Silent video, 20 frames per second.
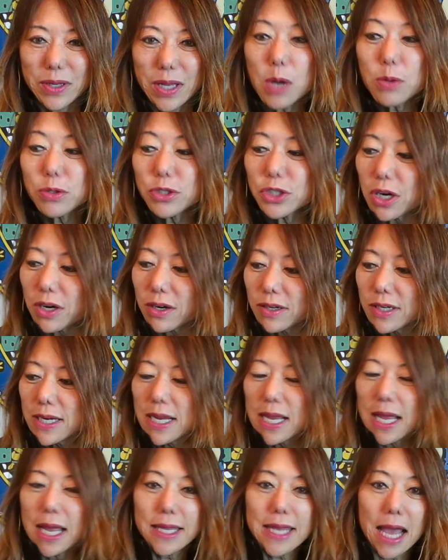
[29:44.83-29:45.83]
Oh, sure.
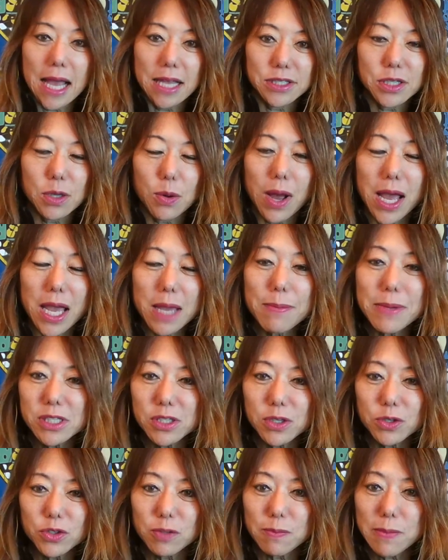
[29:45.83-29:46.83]
Yeah. So I'm on
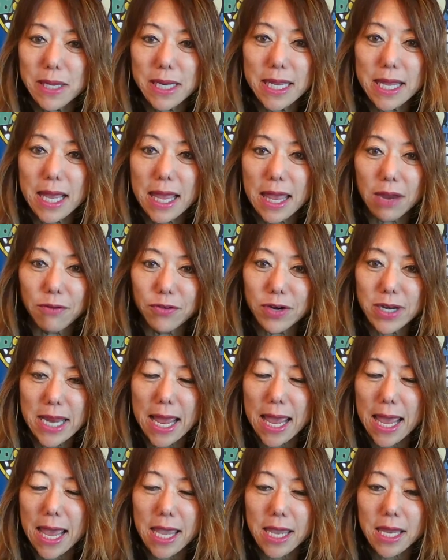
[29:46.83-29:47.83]
social media every
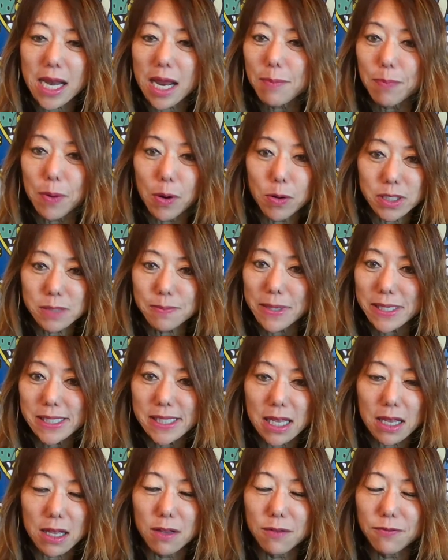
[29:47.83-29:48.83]
day, and I post
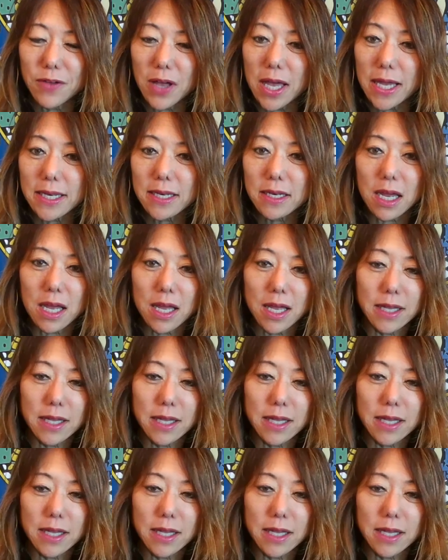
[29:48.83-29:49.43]
myself on